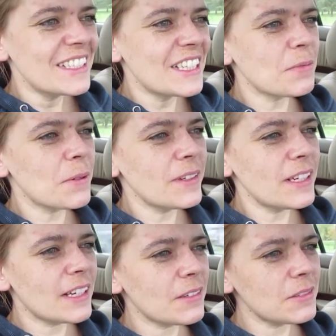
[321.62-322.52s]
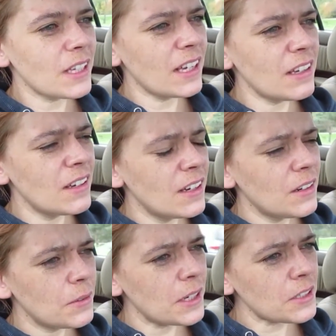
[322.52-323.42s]
She's probably like, nah,
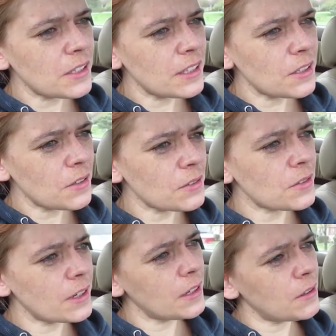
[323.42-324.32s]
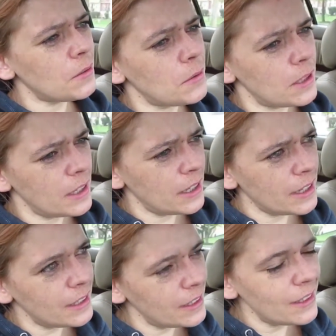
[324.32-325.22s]
we actually don't drink
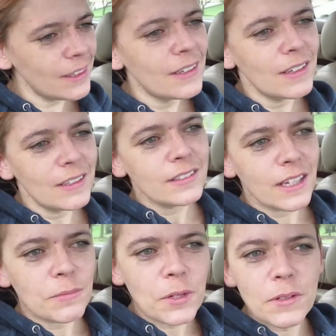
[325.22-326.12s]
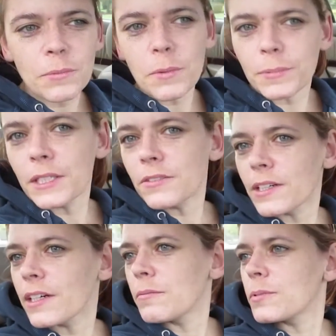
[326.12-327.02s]
wine. They're probably more beer
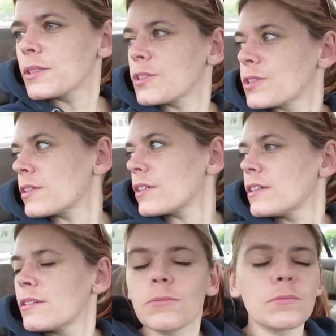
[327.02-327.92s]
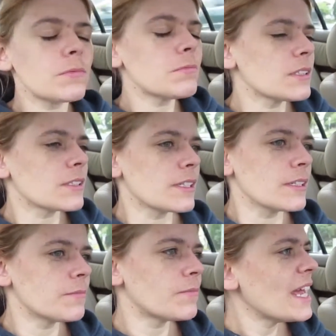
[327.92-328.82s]
drinker, I'm pretty sure. Mm -hmm. Oh, yeah, see.
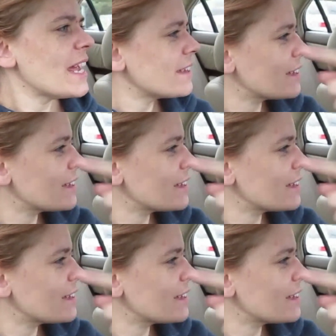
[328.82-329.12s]
they are.